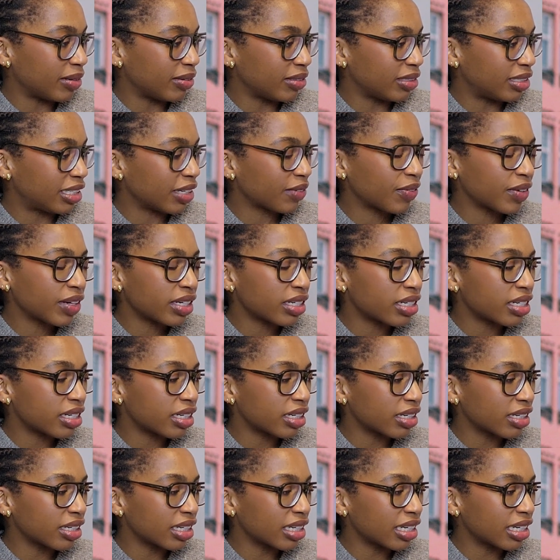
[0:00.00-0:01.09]
different
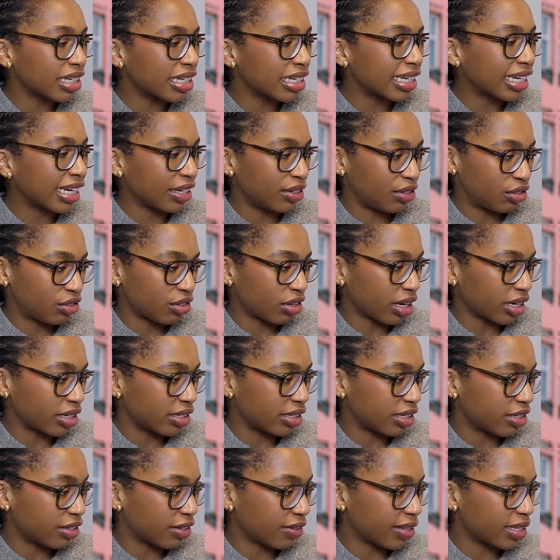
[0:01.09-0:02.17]

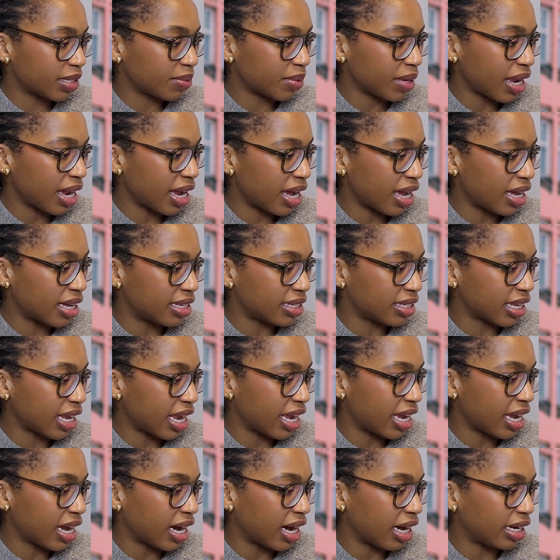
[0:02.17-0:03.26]
construction. So this one has
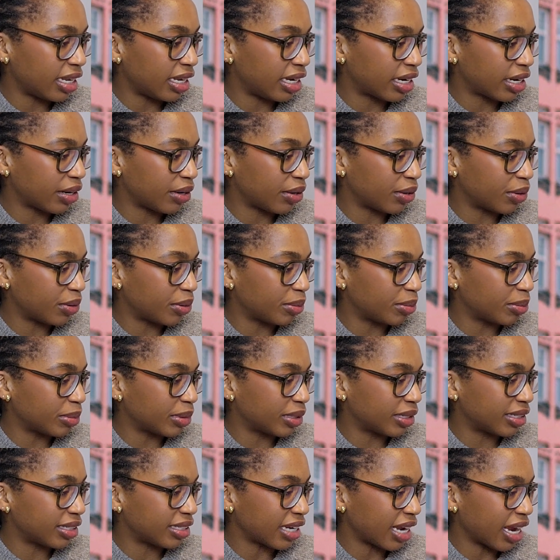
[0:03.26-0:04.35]
a honeycomb
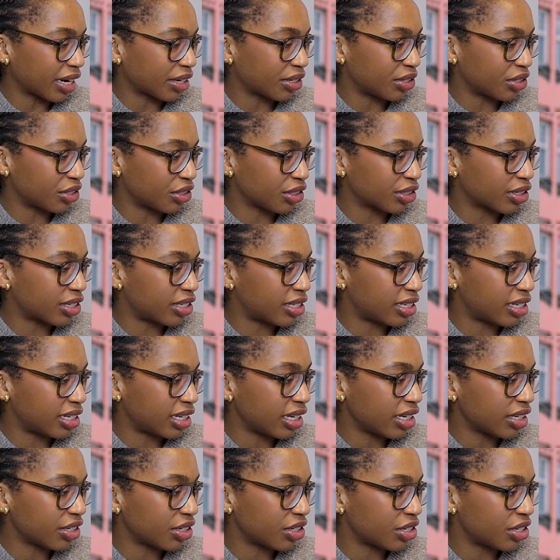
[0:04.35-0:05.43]
textured
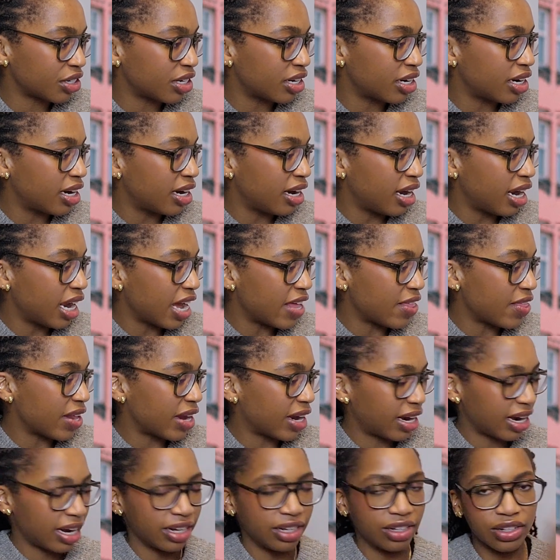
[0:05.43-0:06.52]
stitch, and then
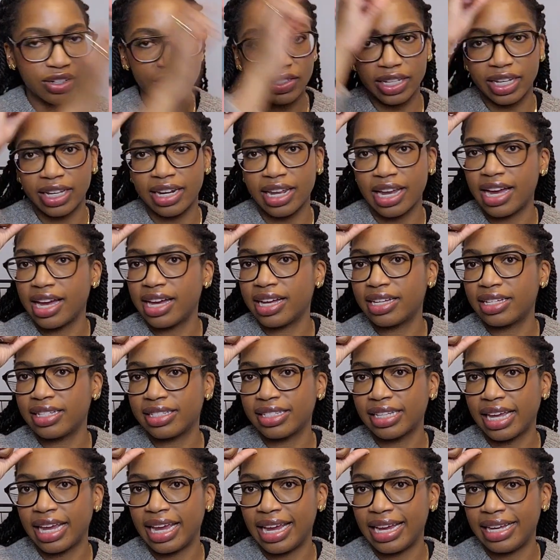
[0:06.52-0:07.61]
it looks like it has
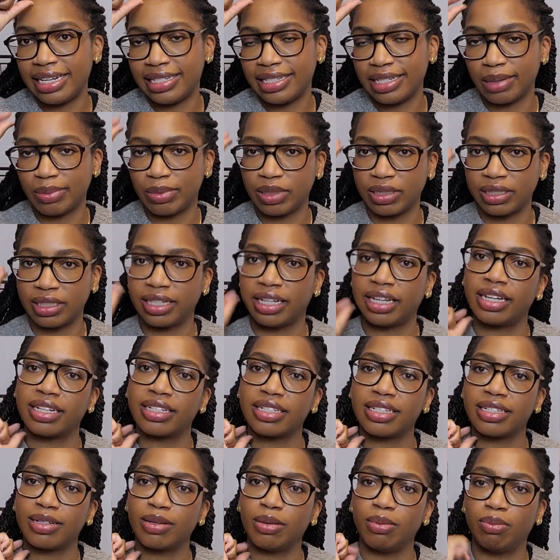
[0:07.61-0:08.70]
a double
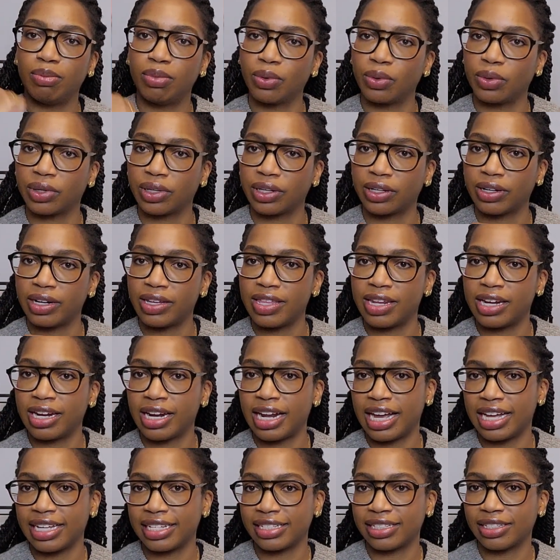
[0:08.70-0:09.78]
knit border, and then it has